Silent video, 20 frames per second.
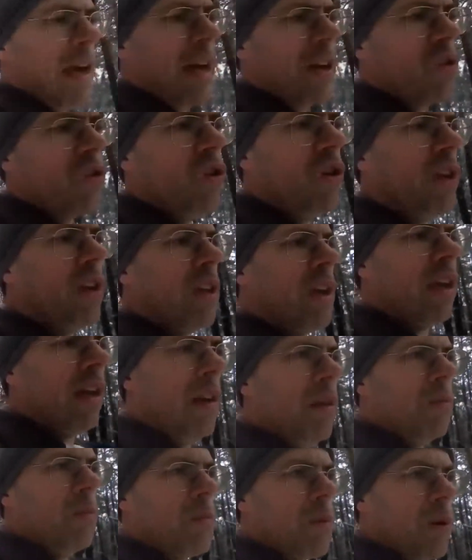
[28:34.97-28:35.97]
actually
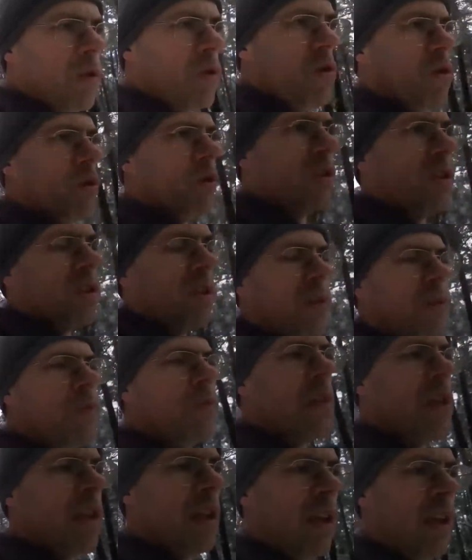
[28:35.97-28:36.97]
can produce.
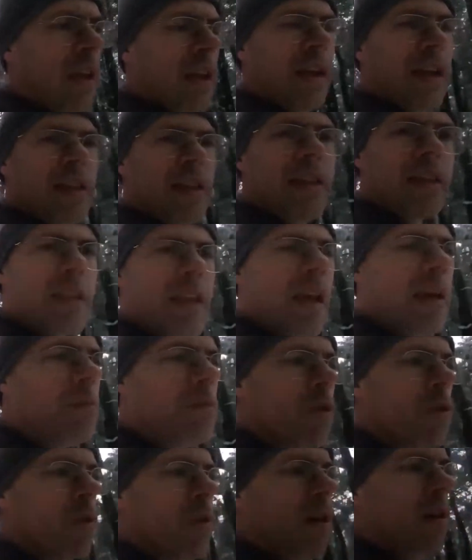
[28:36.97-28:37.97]
And I did came
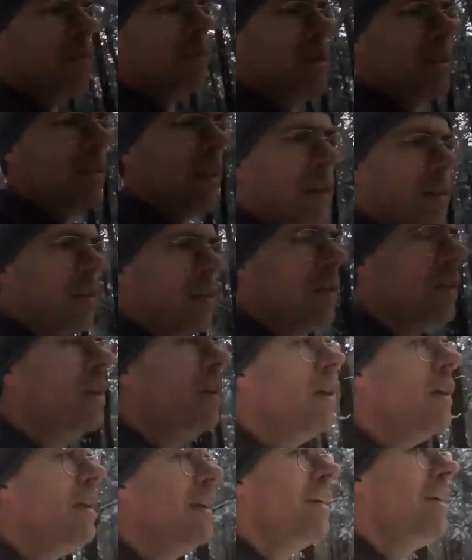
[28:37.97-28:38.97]
to terms that
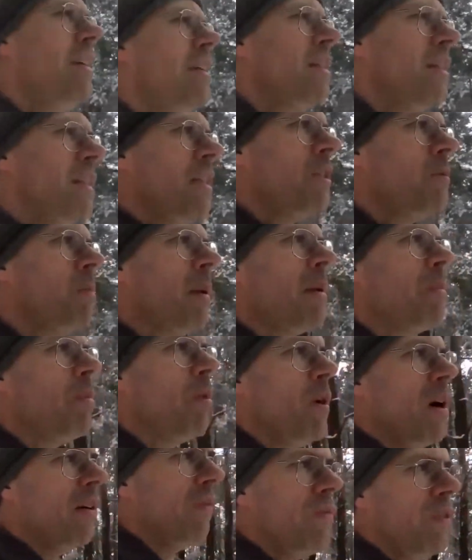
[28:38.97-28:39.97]
these
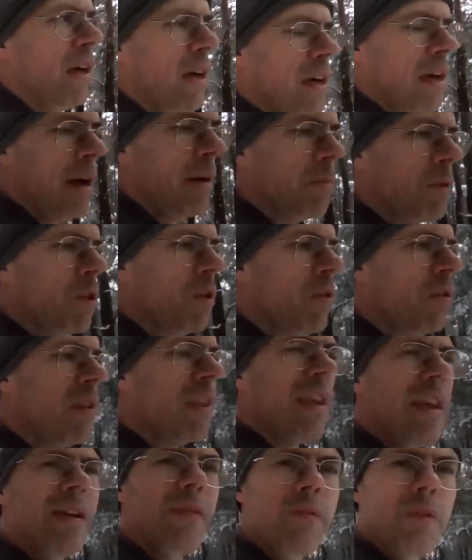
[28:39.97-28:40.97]
people have done
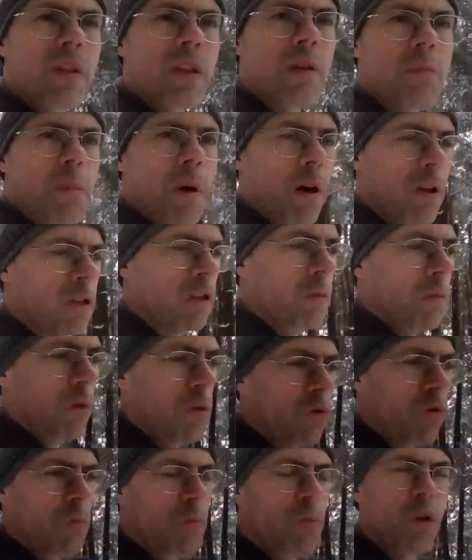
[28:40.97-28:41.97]
absolutely everything
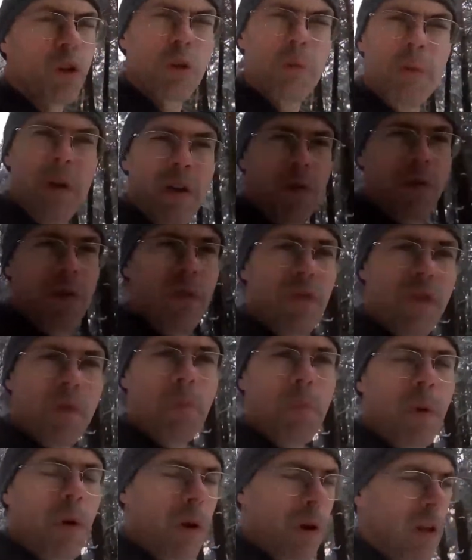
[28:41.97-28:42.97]
possible to push me away
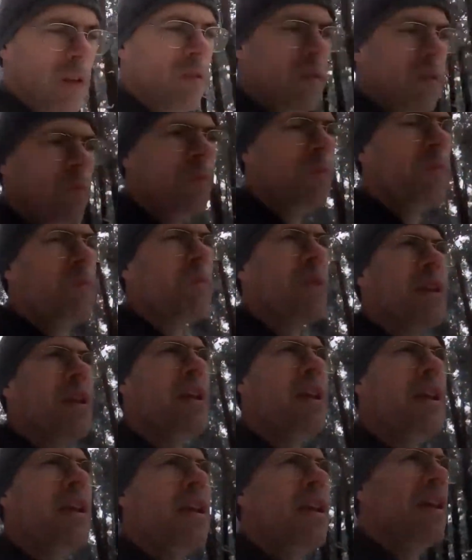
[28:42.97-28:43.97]
from Poland.
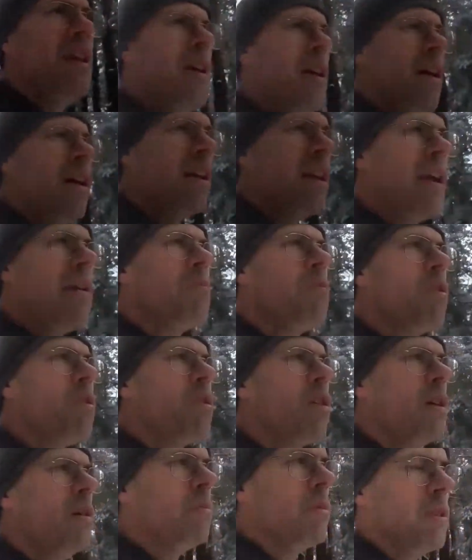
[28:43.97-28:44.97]
I came to
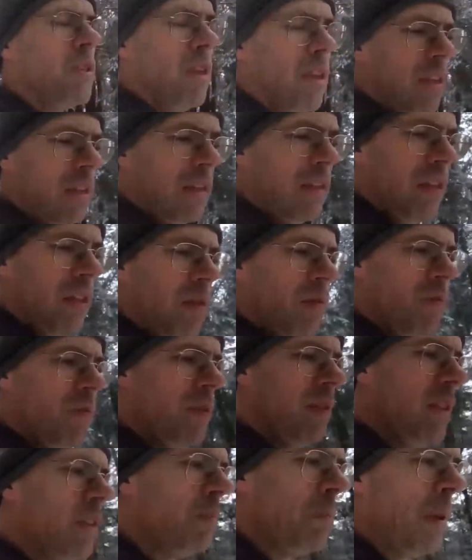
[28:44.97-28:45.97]
terms that
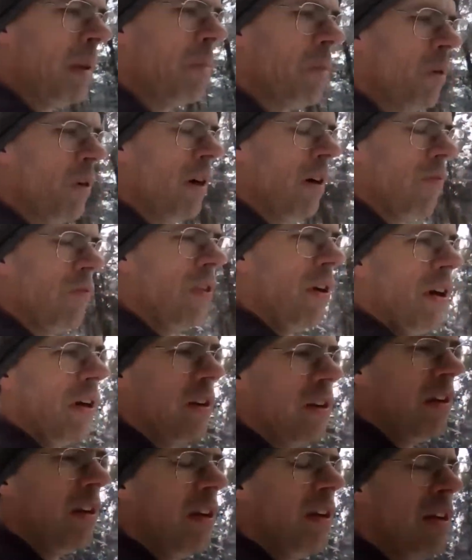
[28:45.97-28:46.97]
these people have
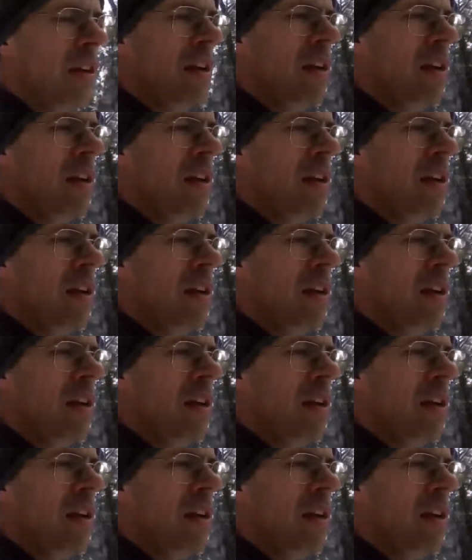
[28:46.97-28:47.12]
done